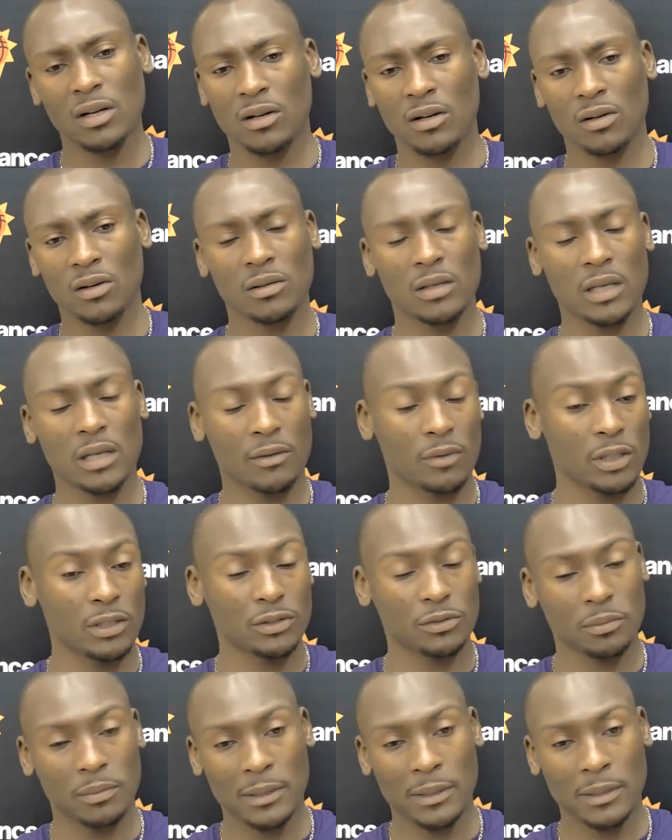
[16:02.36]
home. I went
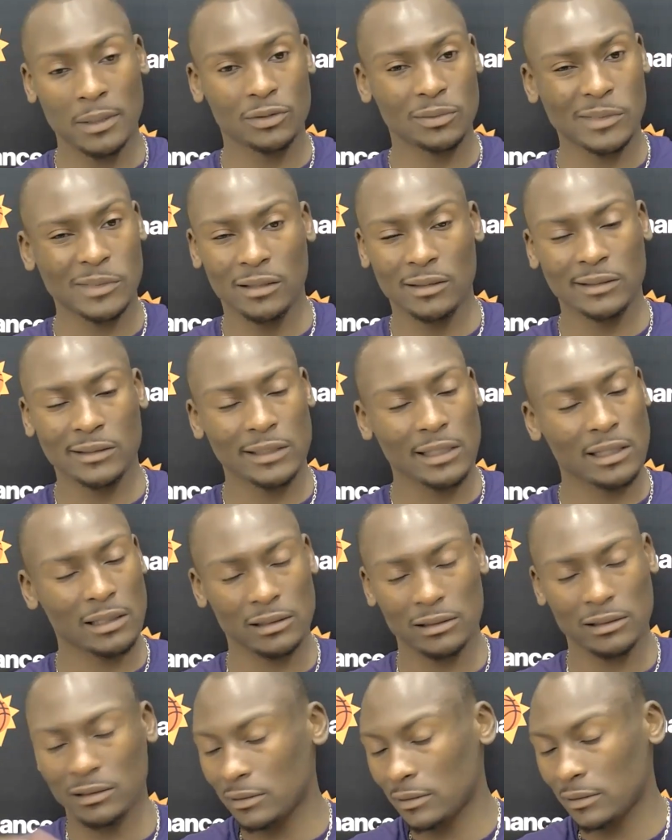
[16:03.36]
to my, to my
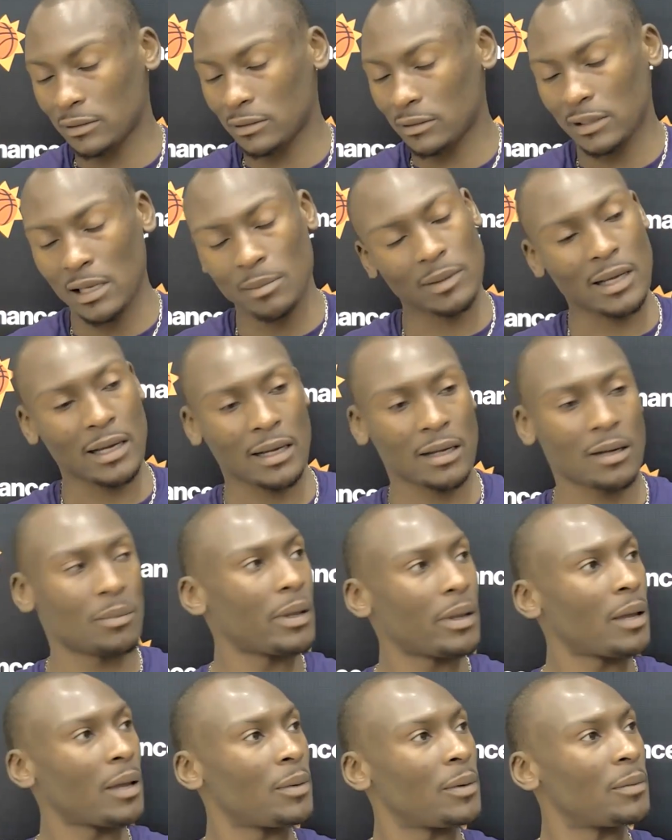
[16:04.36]
hotel, slept like a
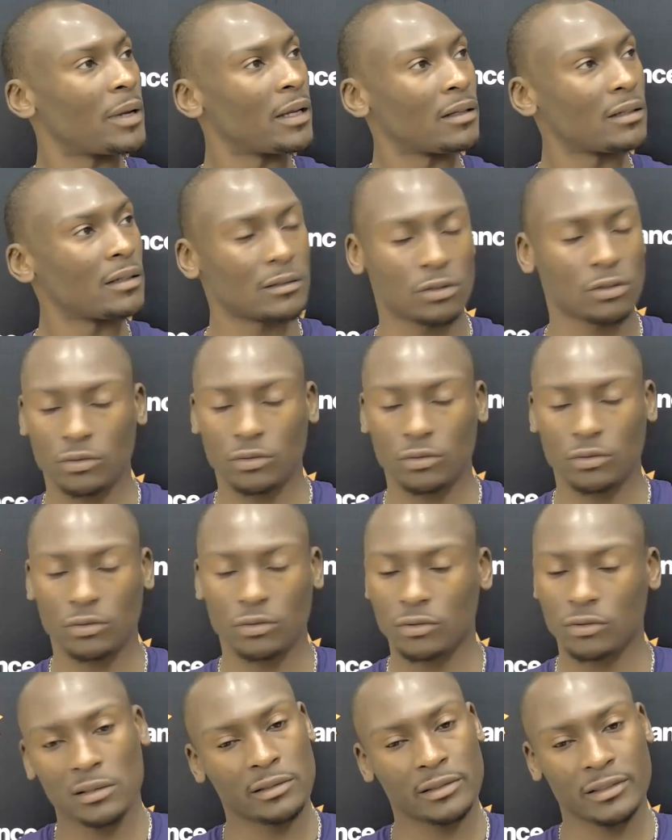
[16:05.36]
baby, man.
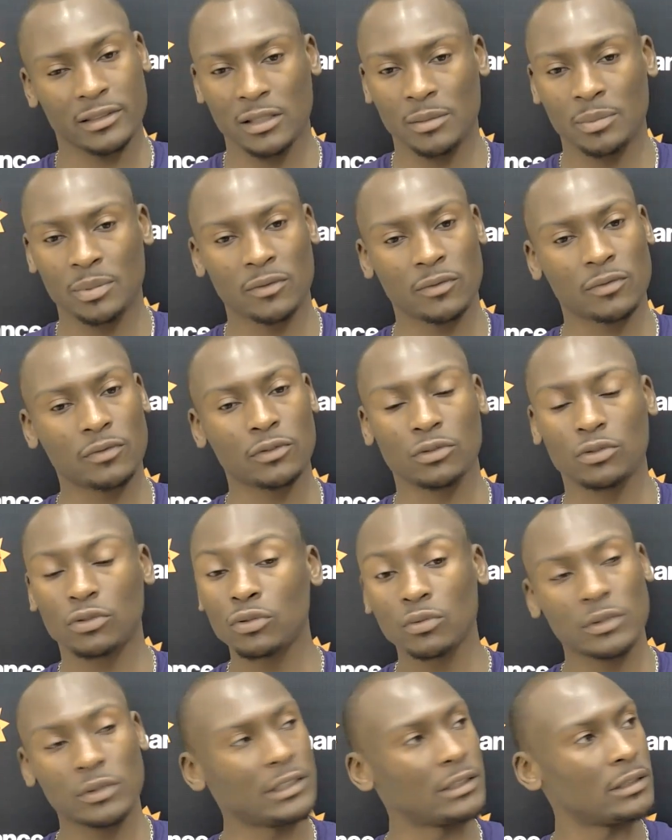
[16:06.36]
Struggling, sleeping for two
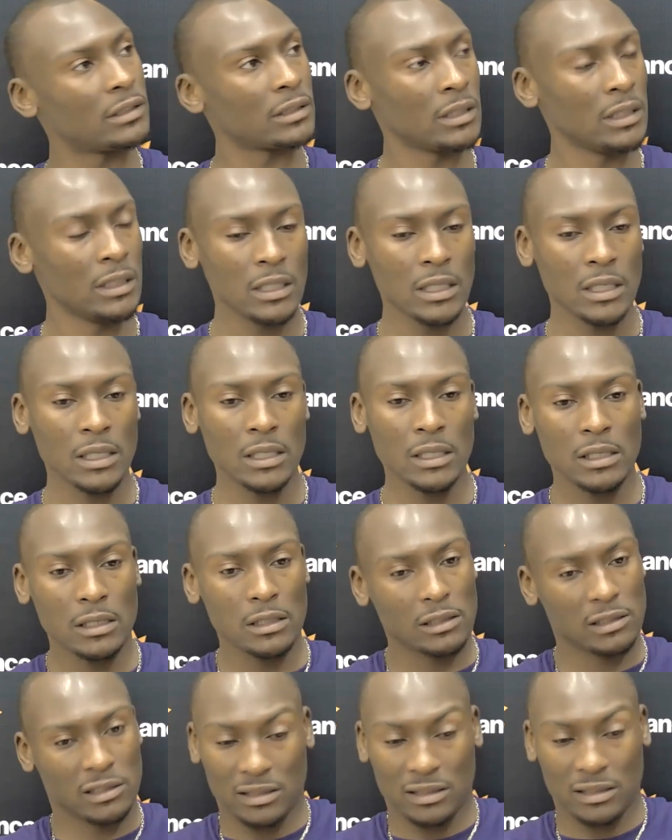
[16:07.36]
weeks.
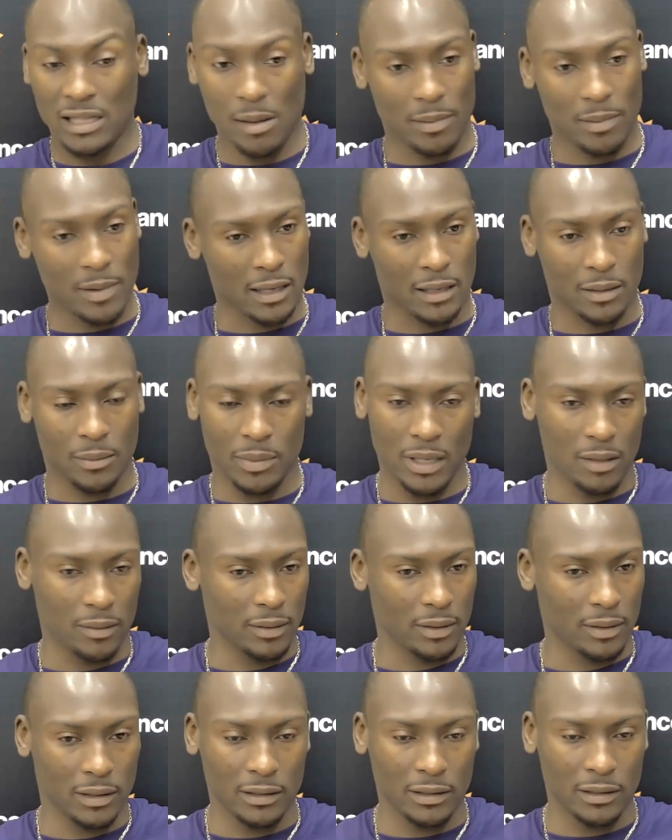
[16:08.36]
Slept like a
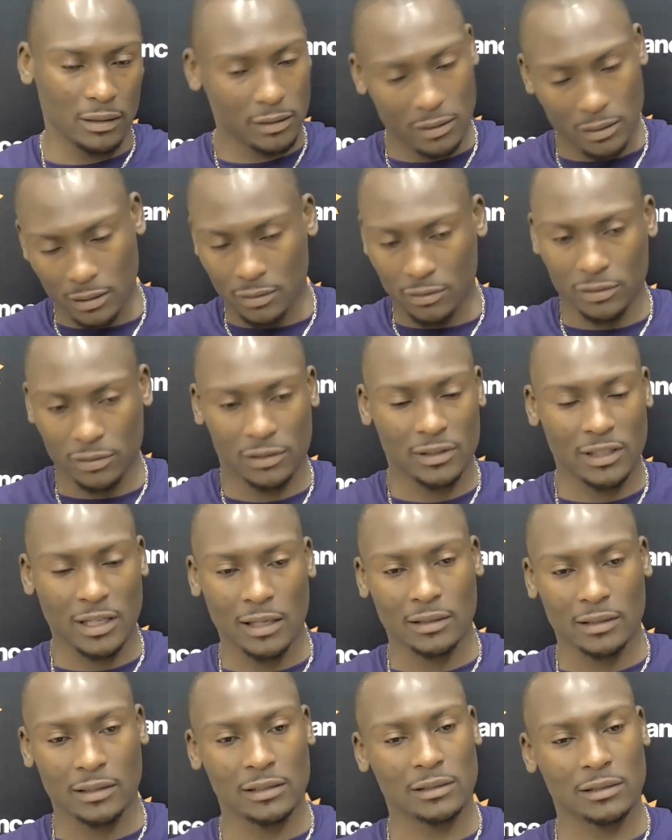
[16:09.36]
baby. It literally was
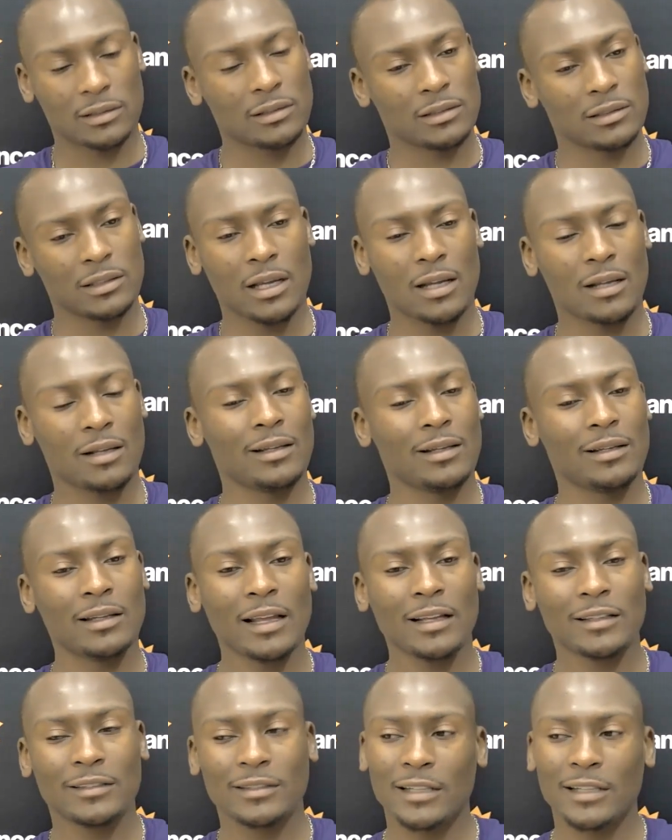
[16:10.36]
like this. And then the
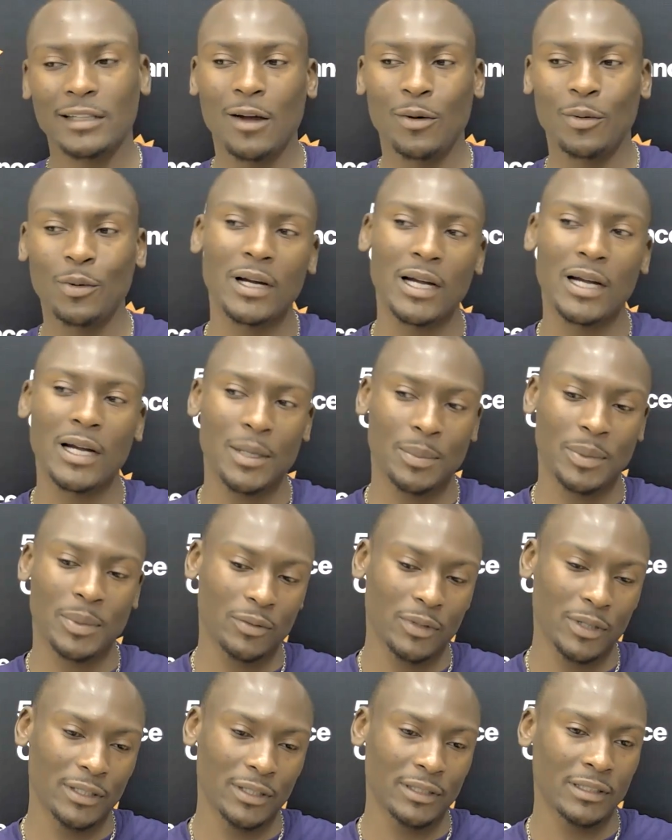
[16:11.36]
next day I woke up, I
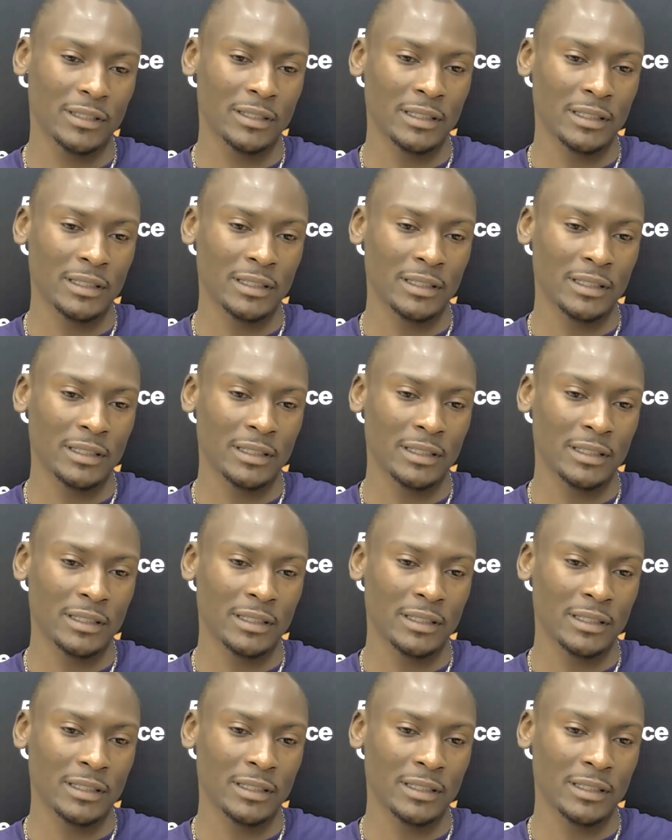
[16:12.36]
went,